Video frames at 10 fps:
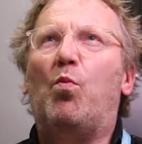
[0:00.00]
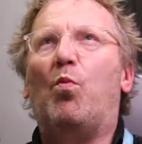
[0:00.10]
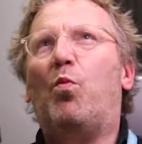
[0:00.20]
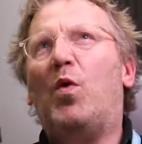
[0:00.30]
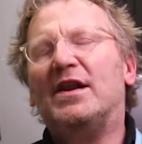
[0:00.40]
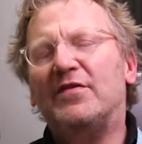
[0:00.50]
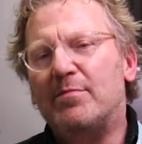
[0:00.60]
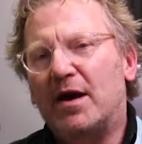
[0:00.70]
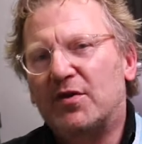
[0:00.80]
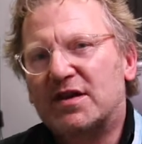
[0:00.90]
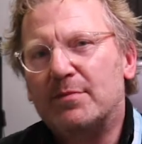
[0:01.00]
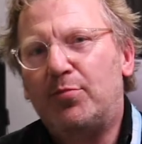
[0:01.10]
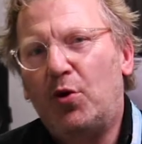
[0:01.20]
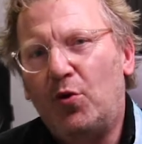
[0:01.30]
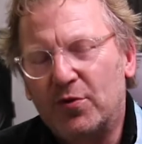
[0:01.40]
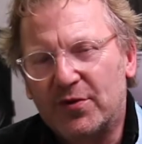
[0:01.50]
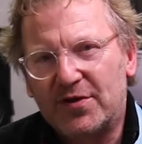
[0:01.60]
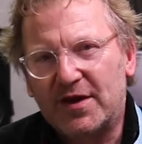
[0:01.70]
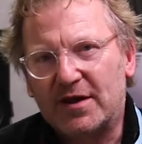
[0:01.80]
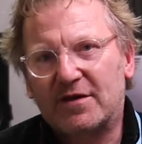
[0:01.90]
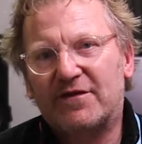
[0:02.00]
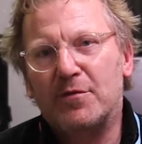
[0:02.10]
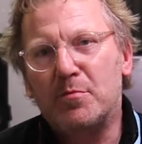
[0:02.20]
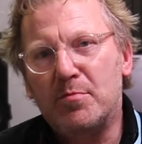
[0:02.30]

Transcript: One of the most important things for